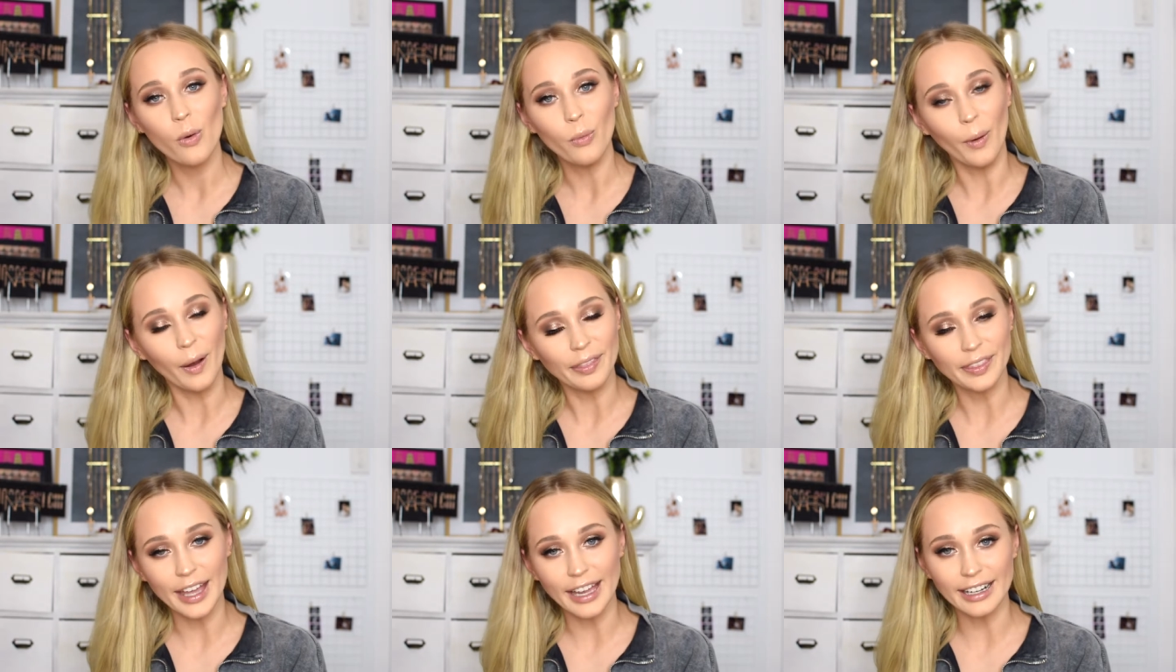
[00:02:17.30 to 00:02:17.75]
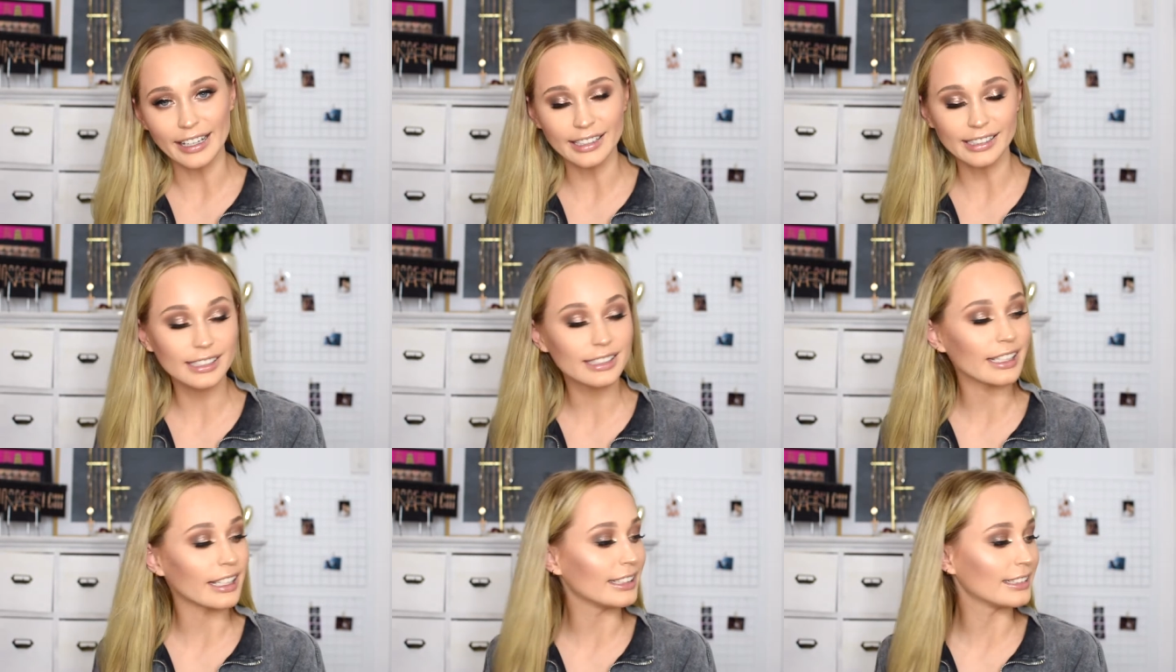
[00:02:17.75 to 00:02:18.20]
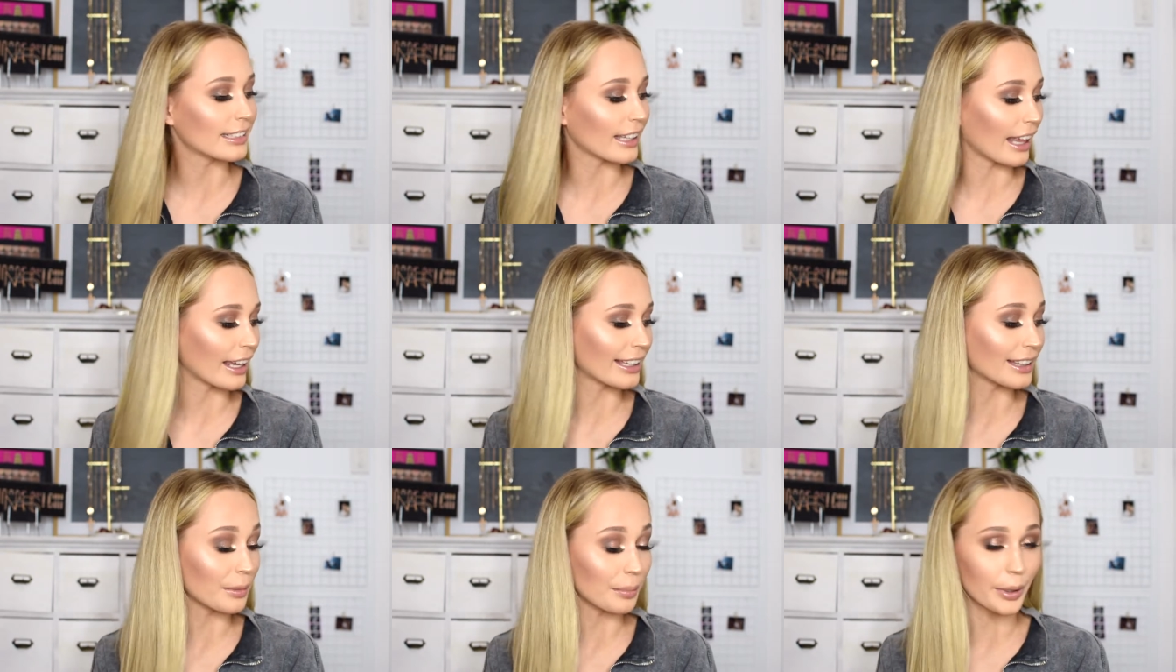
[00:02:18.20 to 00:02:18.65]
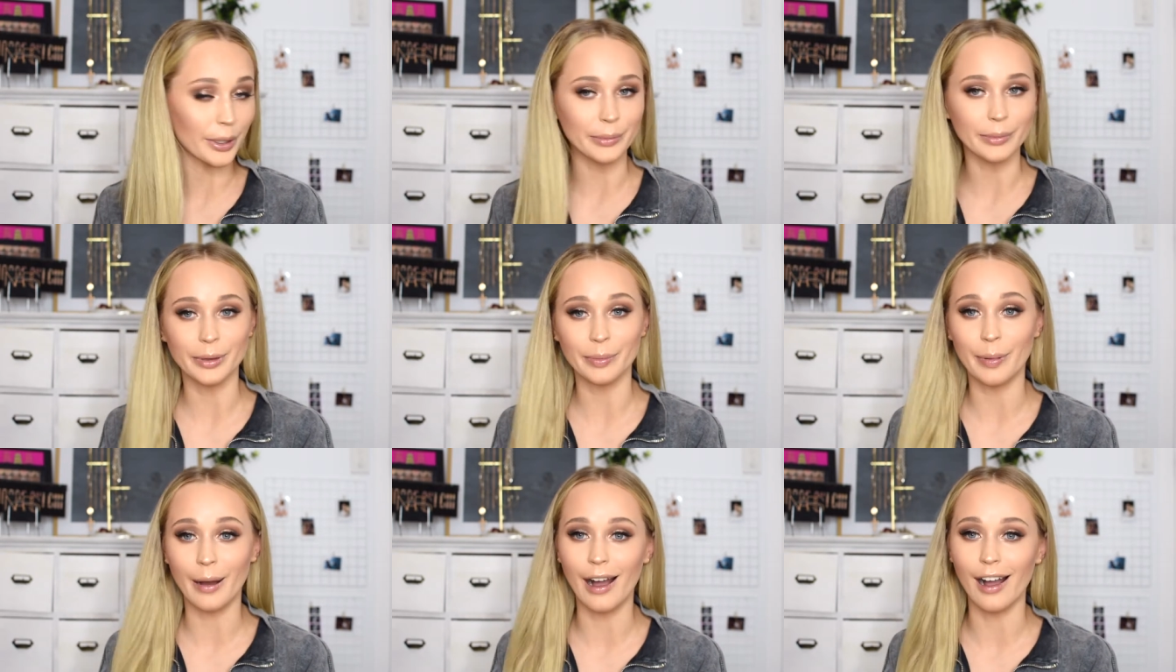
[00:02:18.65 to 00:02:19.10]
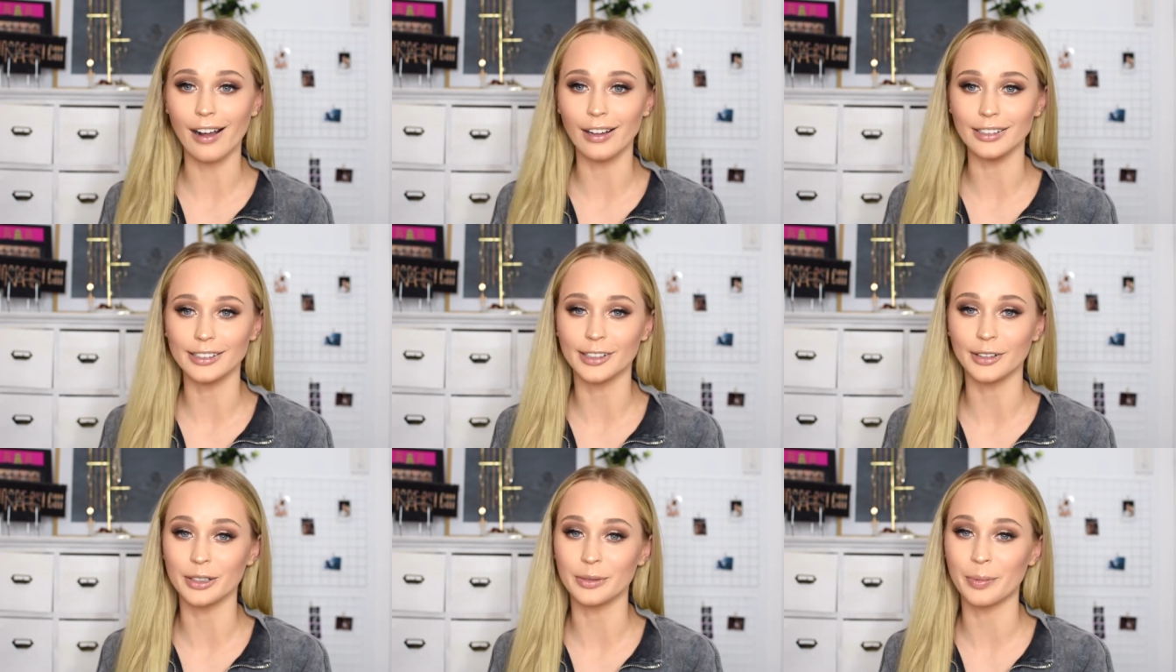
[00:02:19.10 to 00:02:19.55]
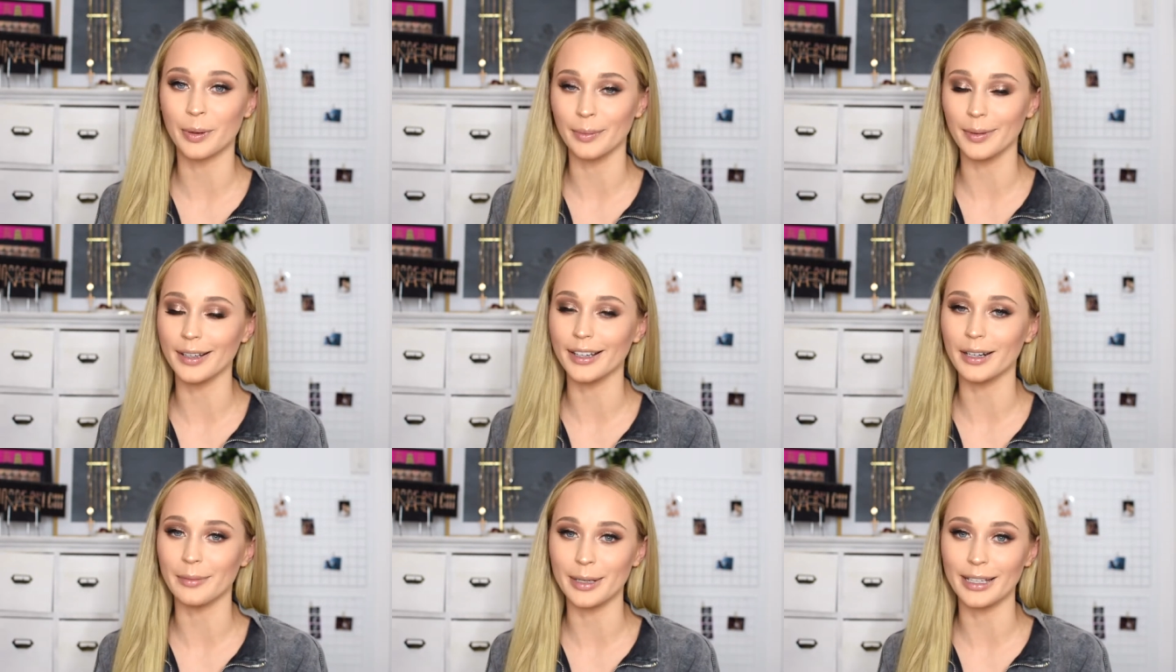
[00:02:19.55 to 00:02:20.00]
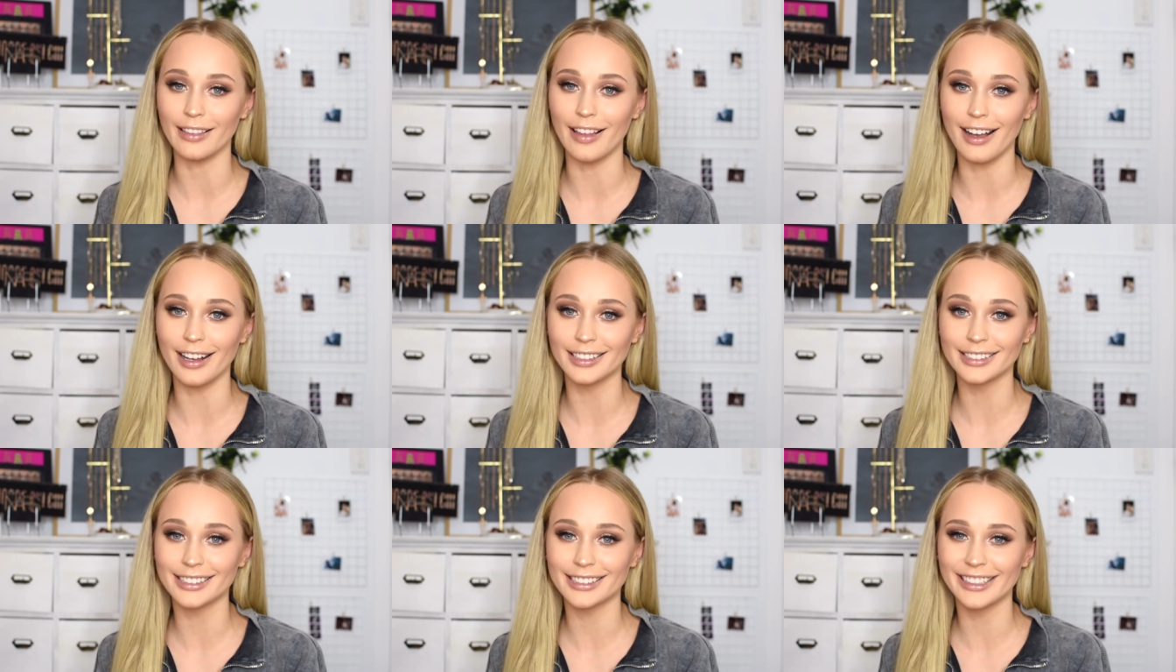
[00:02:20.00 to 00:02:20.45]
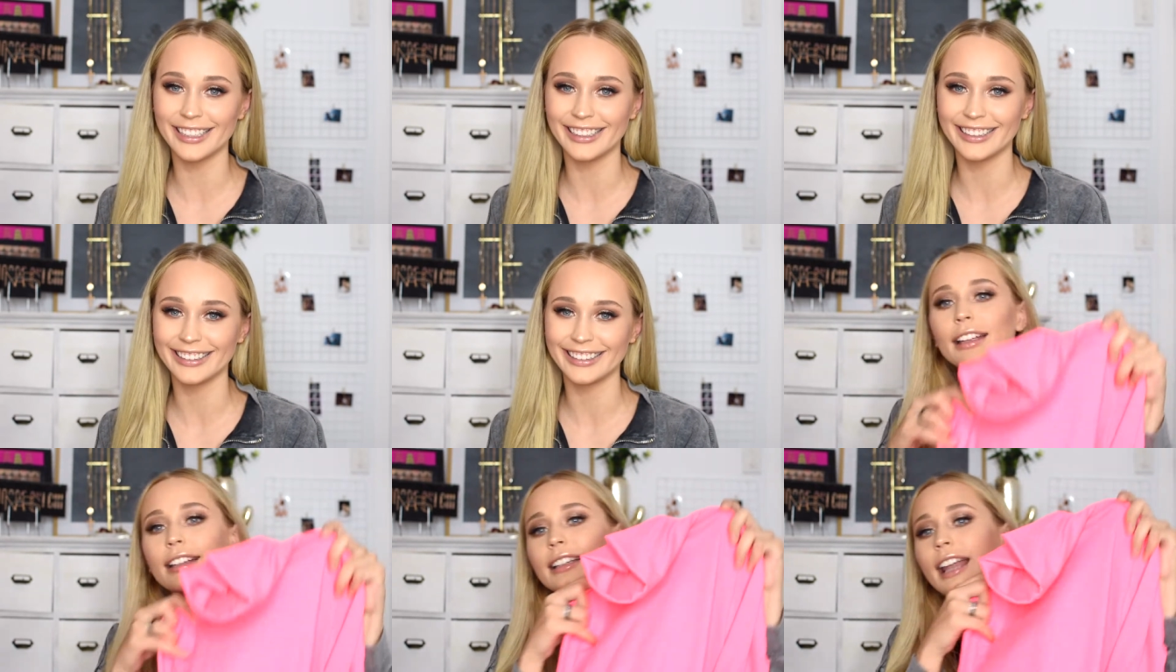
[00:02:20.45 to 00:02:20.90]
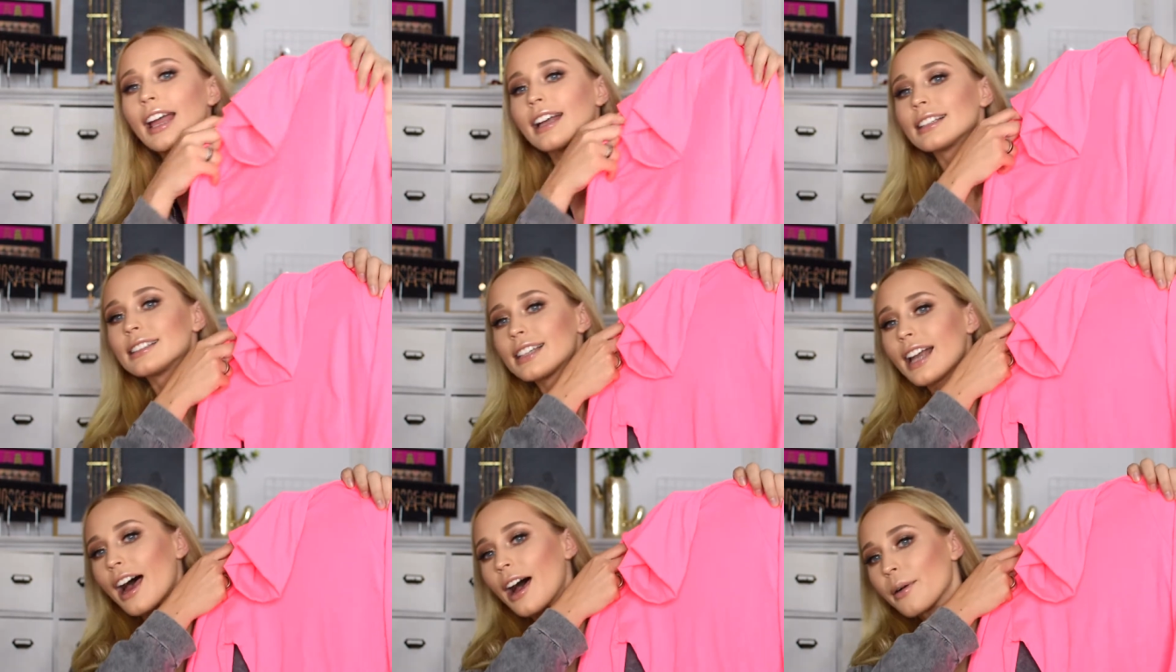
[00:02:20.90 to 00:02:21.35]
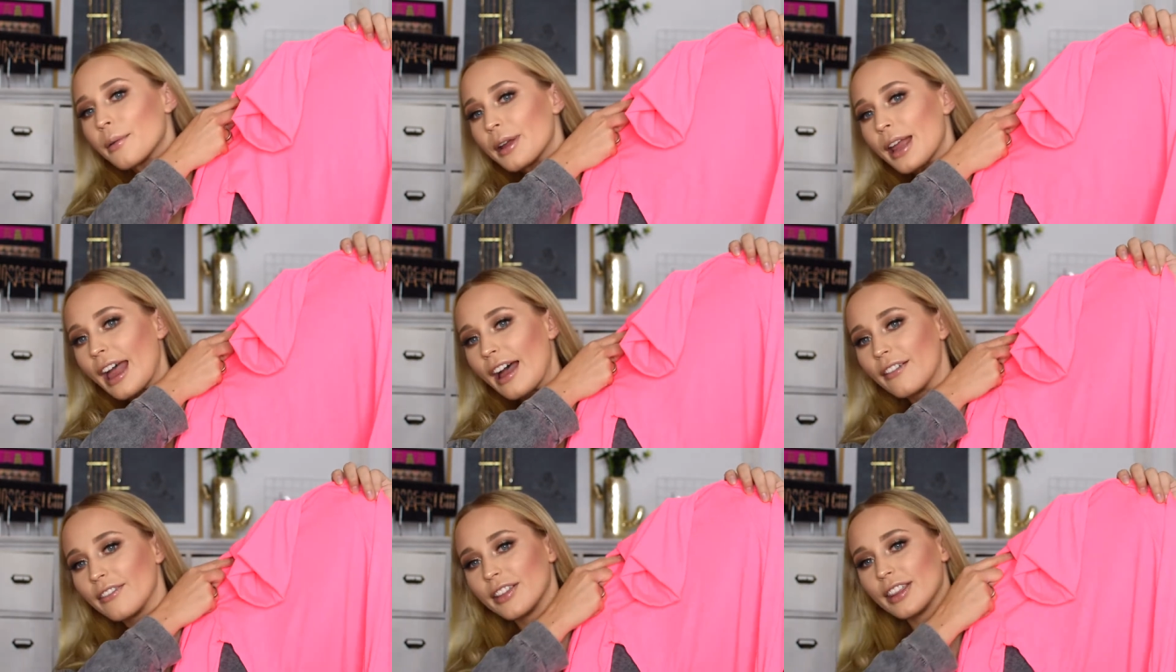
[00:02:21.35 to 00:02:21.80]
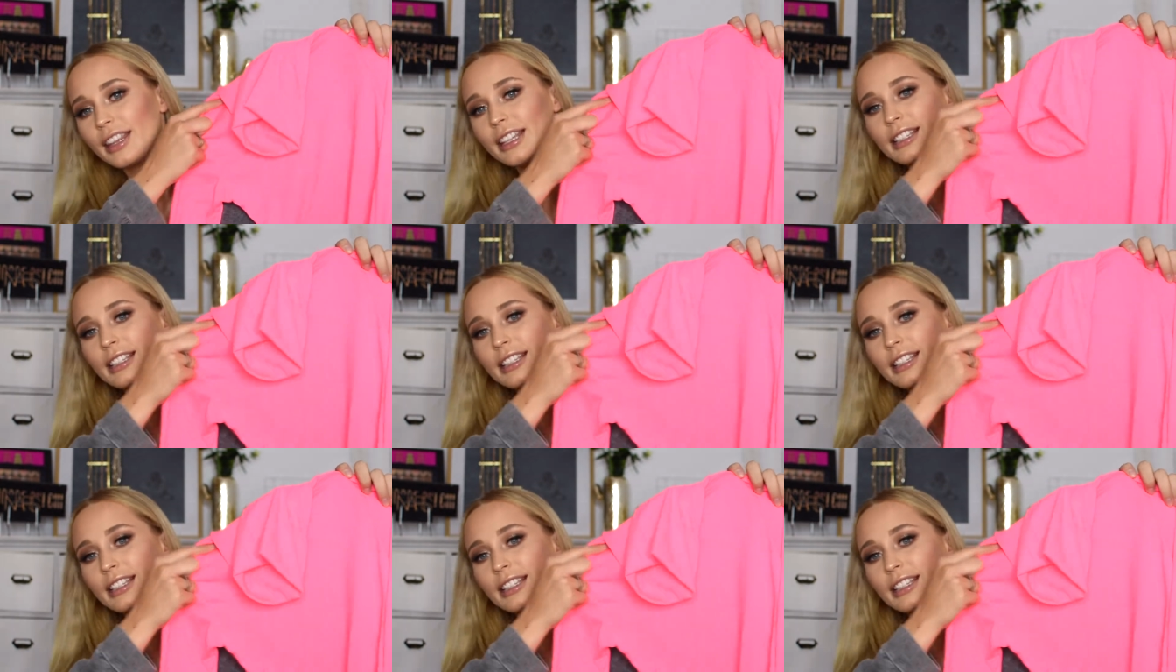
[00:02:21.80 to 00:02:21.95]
what that is. It's like at the bottom of the pile, so it's probably gonna be last. Next up, we have